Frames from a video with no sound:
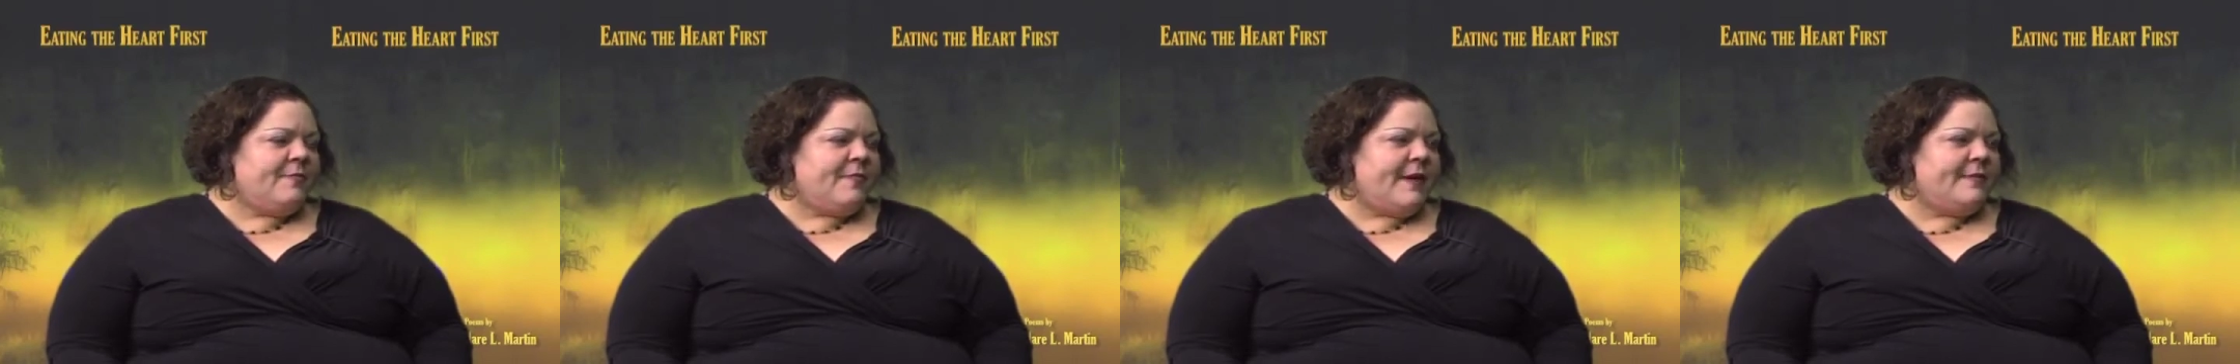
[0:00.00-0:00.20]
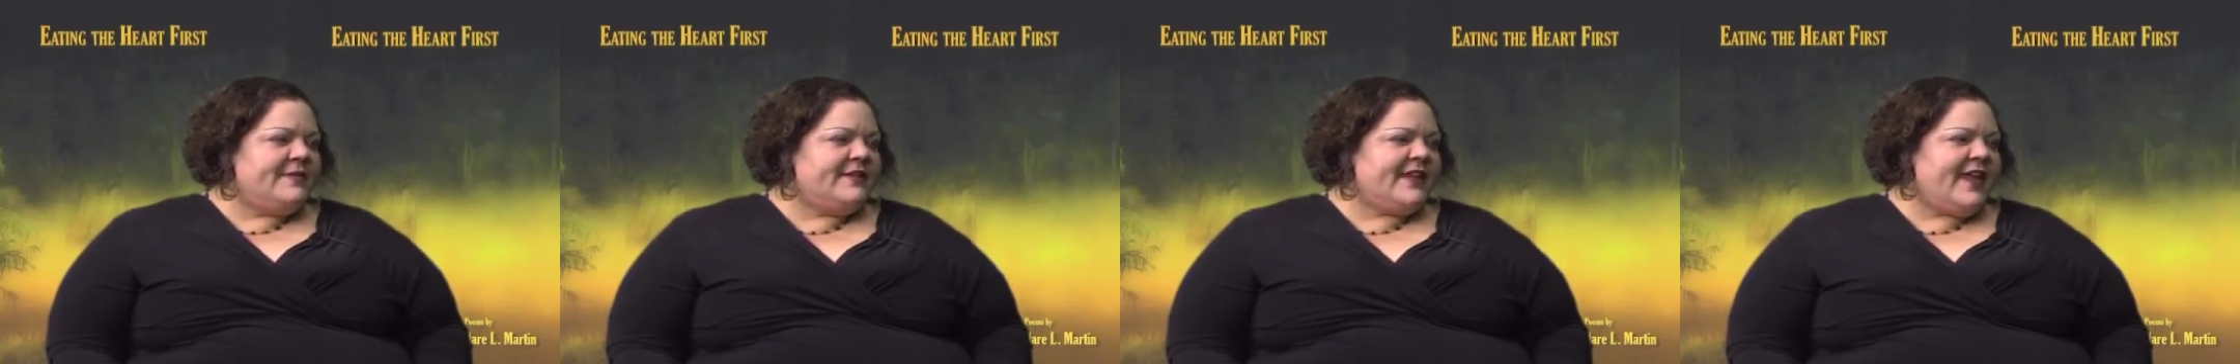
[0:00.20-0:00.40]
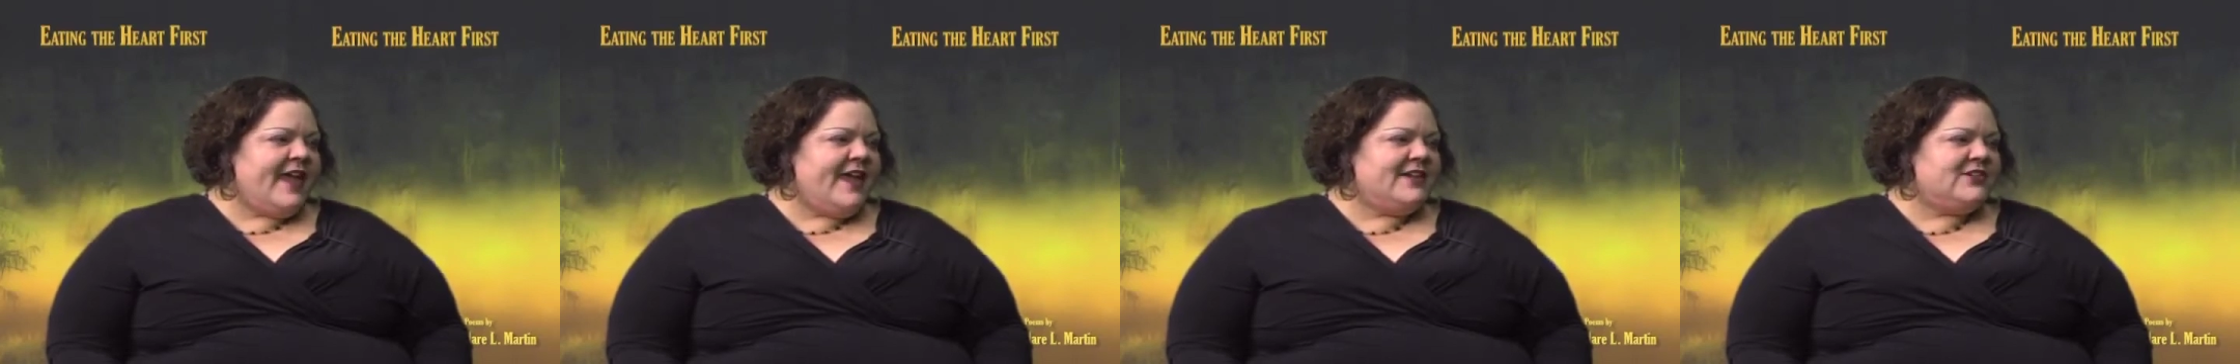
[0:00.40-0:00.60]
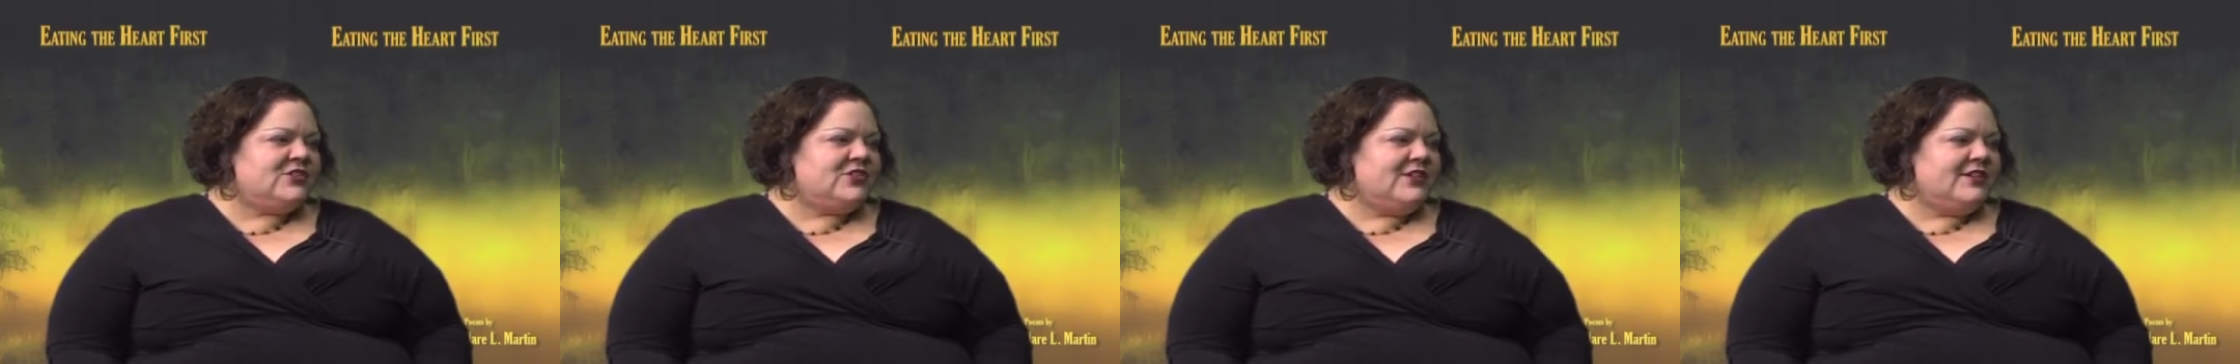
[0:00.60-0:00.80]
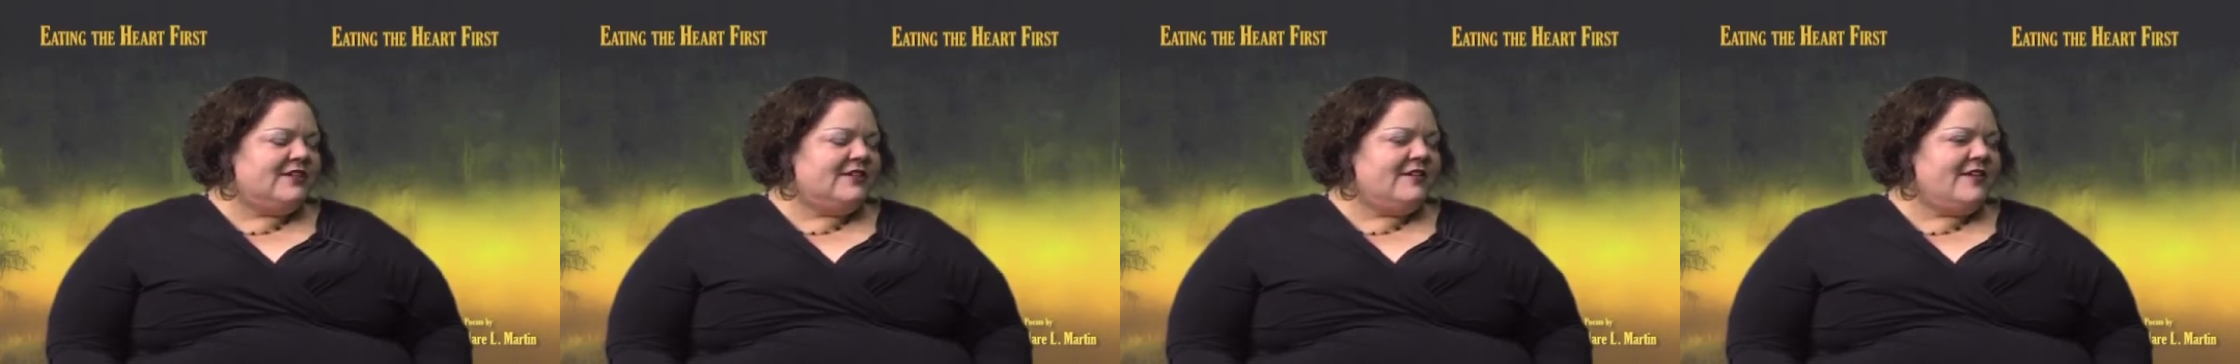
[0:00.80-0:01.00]

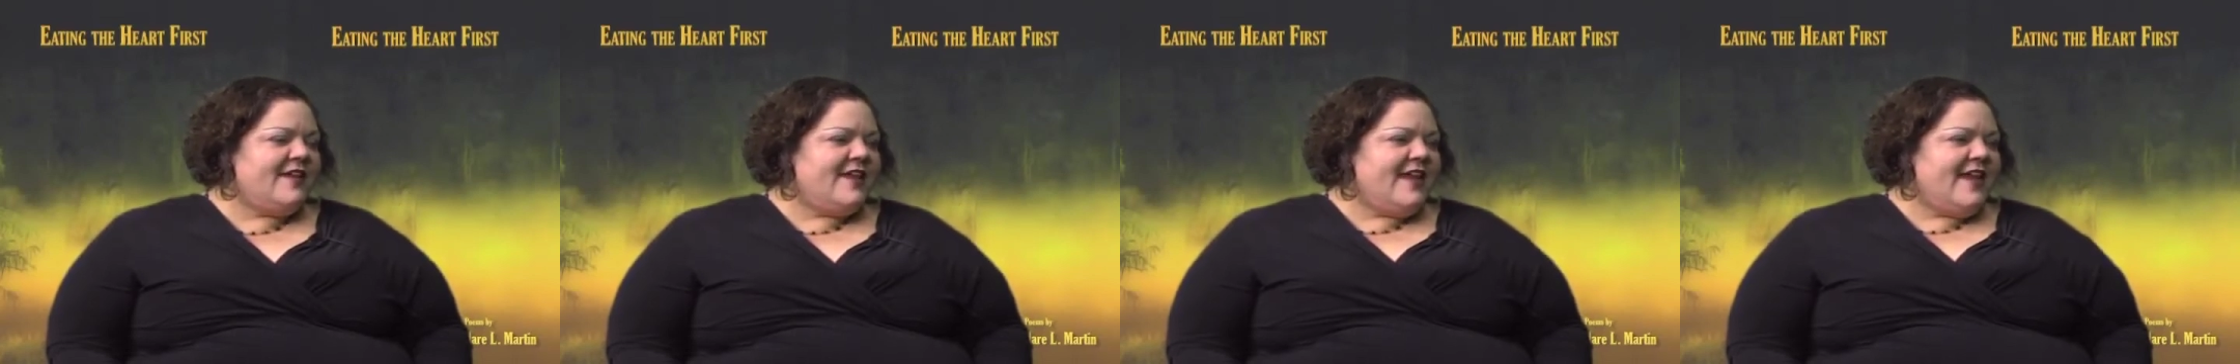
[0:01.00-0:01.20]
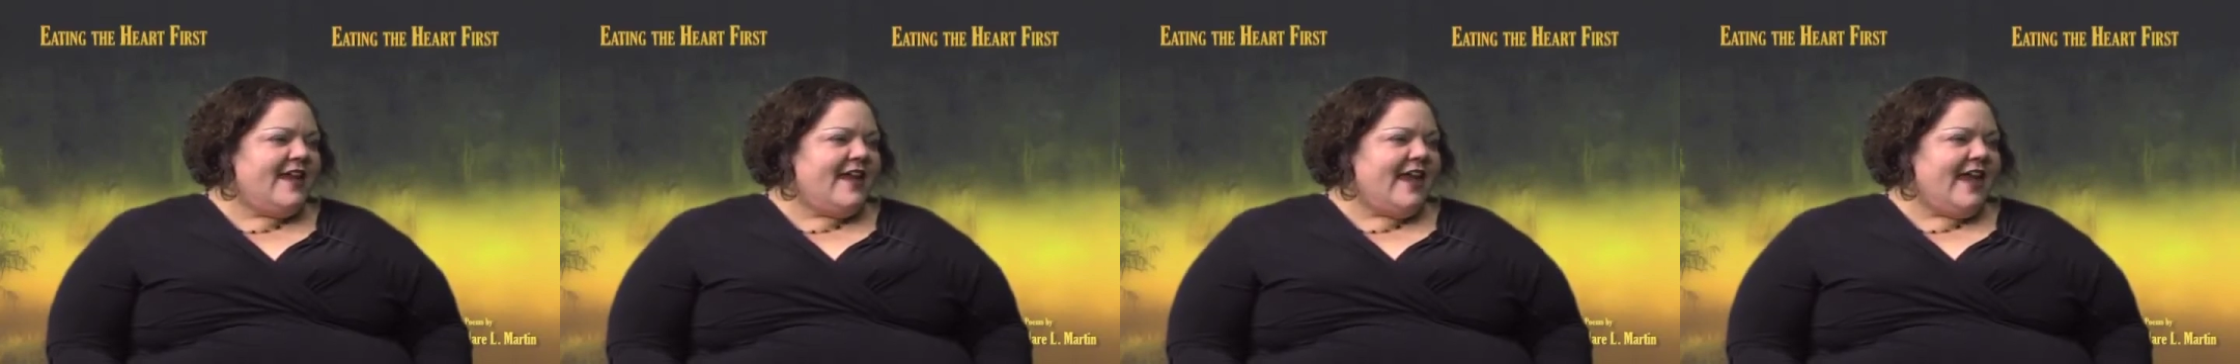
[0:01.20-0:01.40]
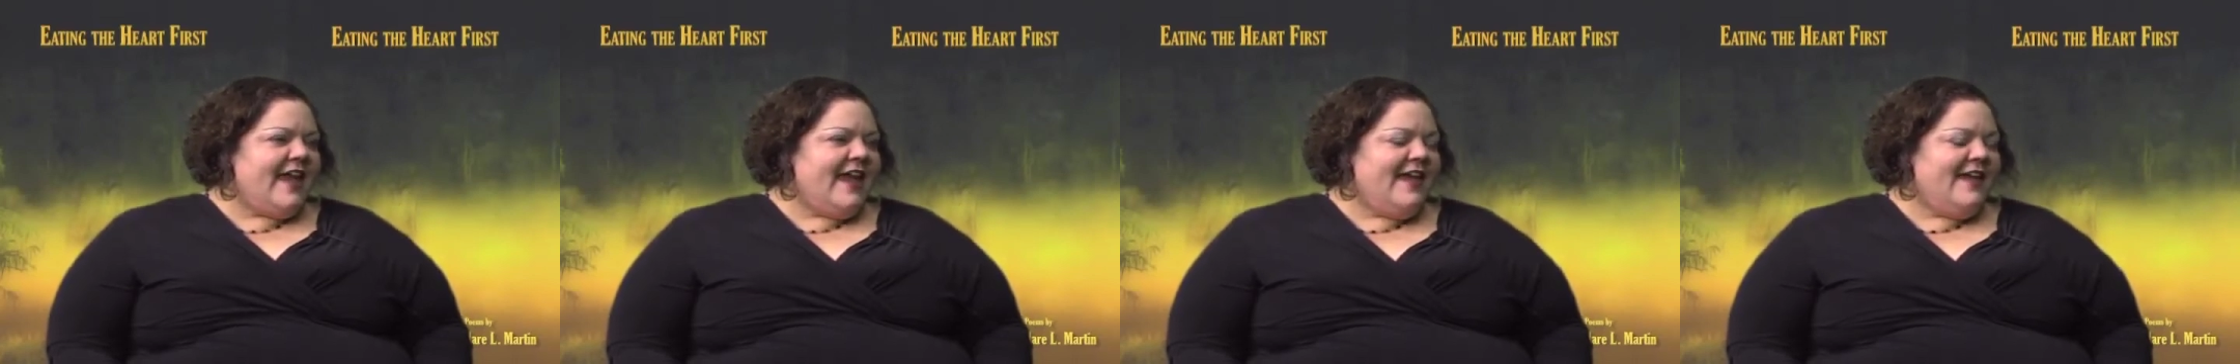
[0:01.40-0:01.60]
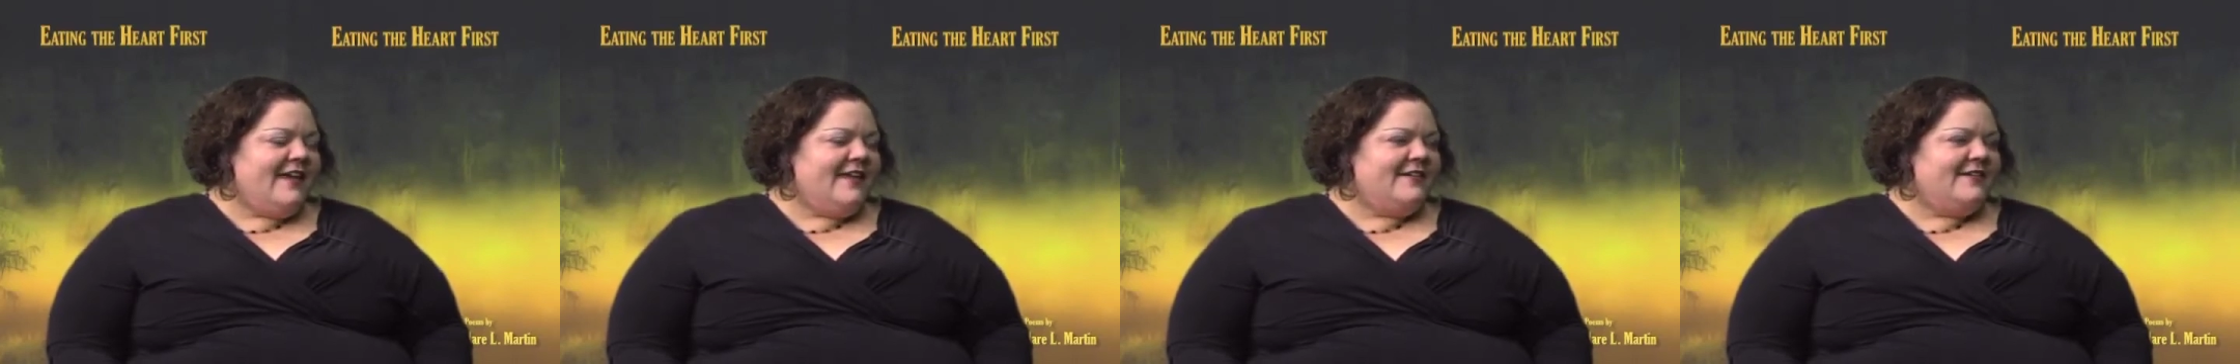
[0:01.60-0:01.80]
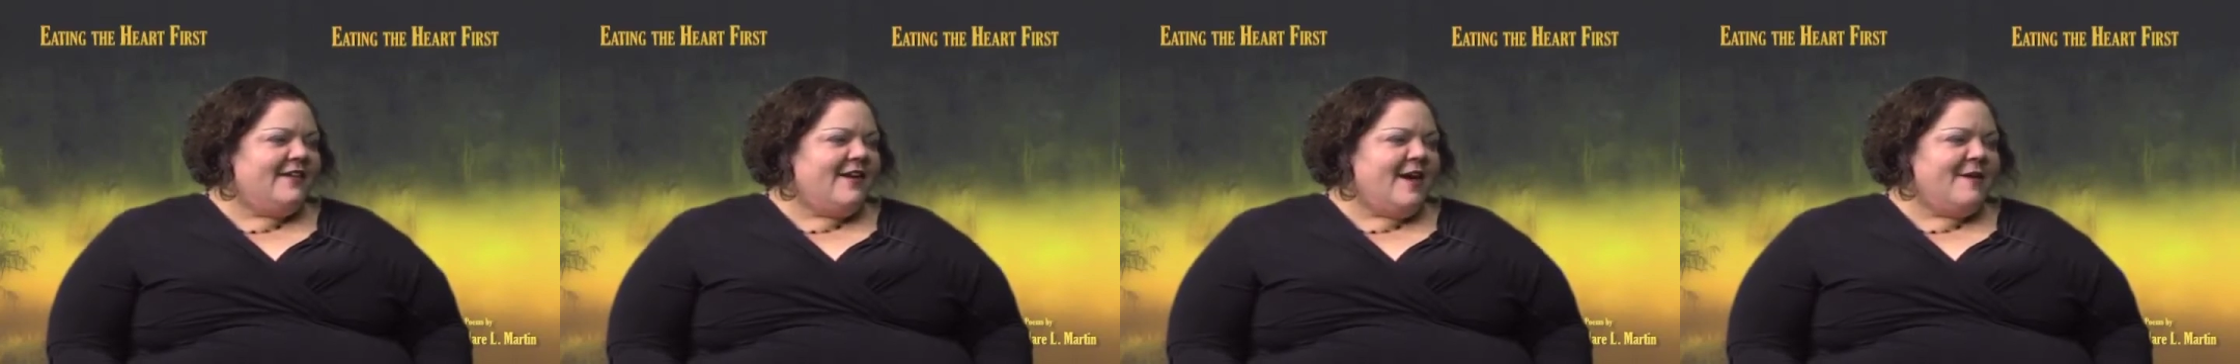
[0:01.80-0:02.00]
publication.
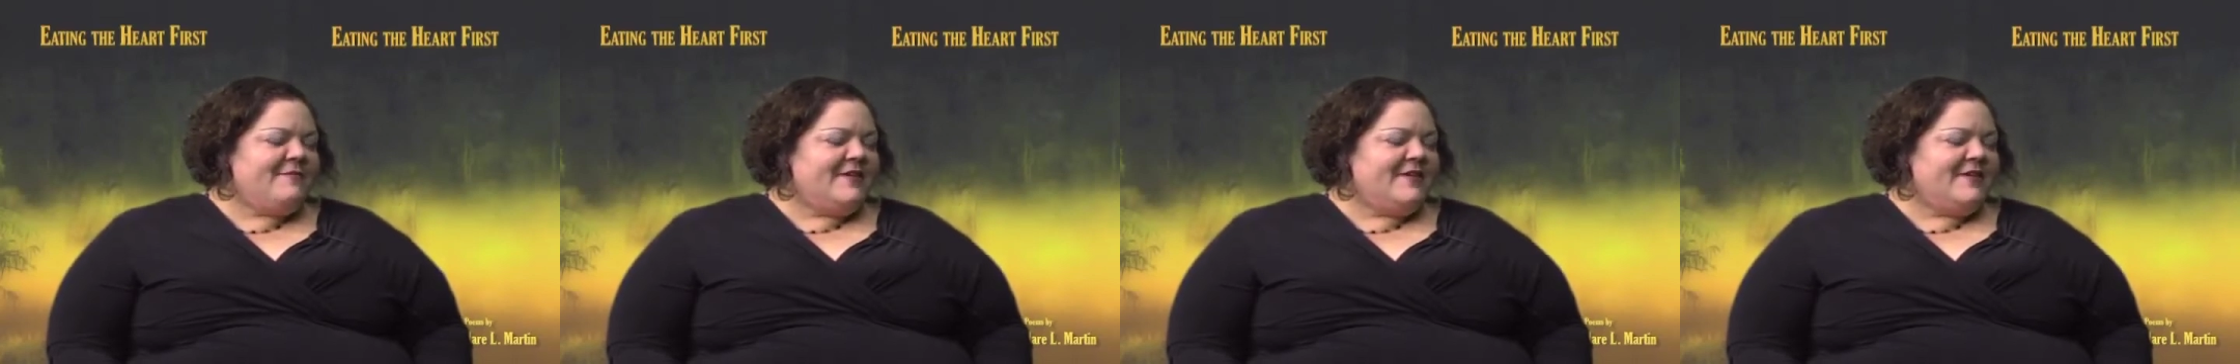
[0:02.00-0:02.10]
And I